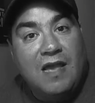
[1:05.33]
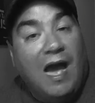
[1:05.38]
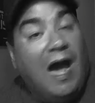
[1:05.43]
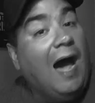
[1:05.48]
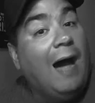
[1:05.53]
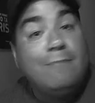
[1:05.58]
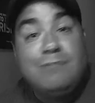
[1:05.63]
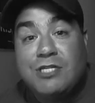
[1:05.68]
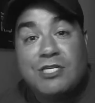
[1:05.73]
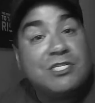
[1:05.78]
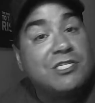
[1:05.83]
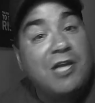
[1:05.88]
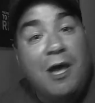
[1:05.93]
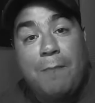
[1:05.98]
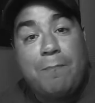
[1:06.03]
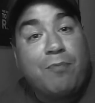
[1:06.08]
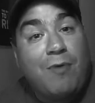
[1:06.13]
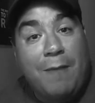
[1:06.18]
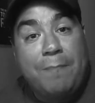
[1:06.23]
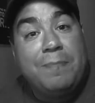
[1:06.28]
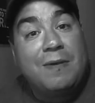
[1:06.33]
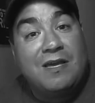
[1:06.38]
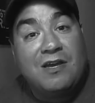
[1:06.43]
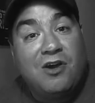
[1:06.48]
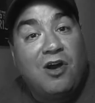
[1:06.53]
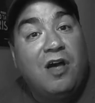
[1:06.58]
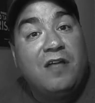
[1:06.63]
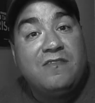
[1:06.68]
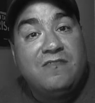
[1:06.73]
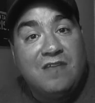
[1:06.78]
I'm just not prepping
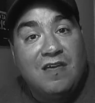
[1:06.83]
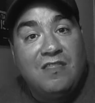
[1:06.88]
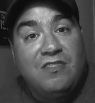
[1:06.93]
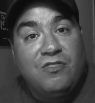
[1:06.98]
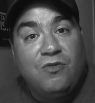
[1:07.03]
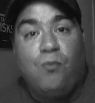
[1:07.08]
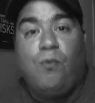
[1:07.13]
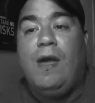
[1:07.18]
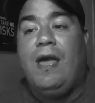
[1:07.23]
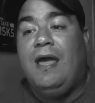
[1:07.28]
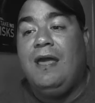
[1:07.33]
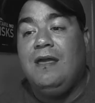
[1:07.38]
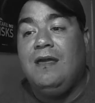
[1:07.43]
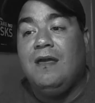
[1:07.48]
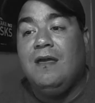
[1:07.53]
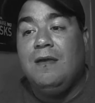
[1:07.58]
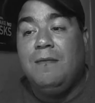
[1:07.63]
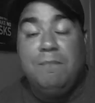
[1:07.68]
content the way